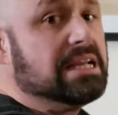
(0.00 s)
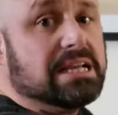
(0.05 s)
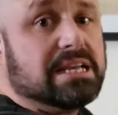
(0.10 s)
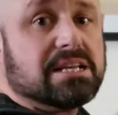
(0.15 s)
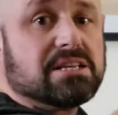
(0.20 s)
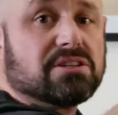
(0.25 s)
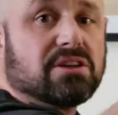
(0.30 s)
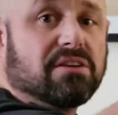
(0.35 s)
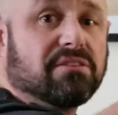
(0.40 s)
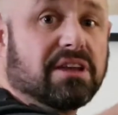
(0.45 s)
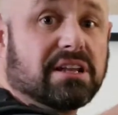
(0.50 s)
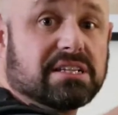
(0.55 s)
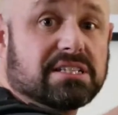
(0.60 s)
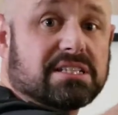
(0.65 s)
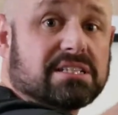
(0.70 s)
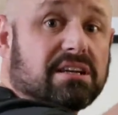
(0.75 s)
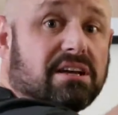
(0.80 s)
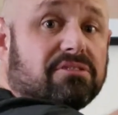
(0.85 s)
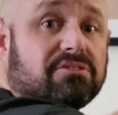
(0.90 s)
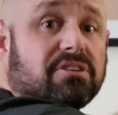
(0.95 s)
So I've got it
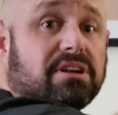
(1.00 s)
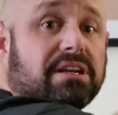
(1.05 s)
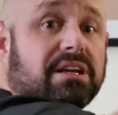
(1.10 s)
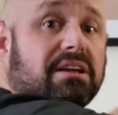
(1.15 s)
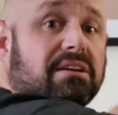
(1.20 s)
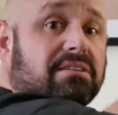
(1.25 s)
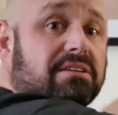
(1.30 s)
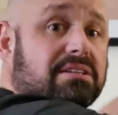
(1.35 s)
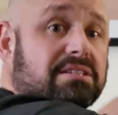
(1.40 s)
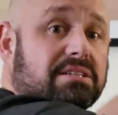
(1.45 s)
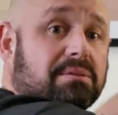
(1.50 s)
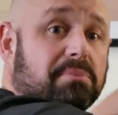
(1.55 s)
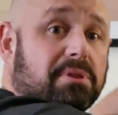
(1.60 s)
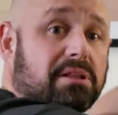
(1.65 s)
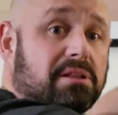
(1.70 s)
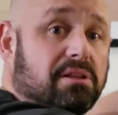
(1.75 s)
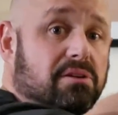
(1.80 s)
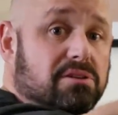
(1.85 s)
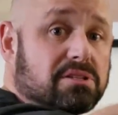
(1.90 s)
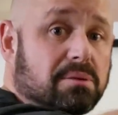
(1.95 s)
stuffed right now because some of the
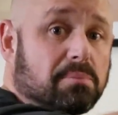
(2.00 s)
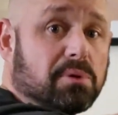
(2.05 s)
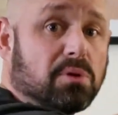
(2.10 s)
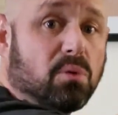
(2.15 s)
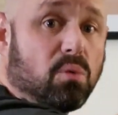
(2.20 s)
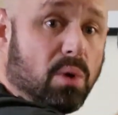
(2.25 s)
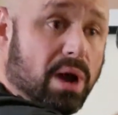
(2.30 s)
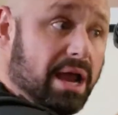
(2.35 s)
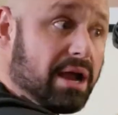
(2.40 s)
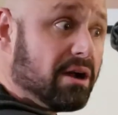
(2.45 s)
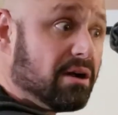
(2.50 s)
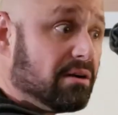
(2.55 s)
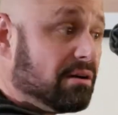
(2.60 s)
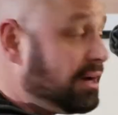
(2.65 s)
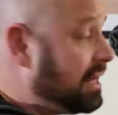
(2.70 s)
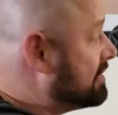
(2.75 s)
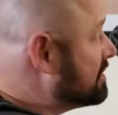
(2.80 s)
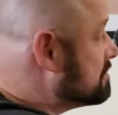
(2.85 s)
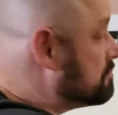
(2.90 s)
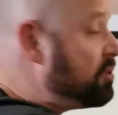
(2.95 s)
clothes I'm gonna wear, I
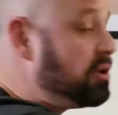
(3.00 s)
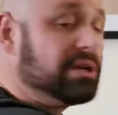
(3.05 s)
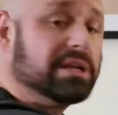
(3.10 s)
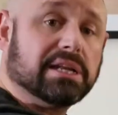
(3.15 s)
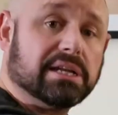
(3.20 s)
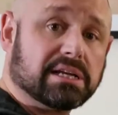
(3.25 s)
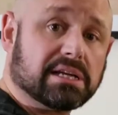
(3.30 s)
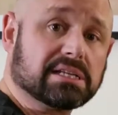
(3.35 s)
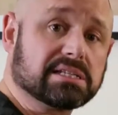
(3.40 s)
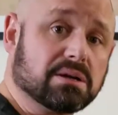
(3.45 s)
just put in it because I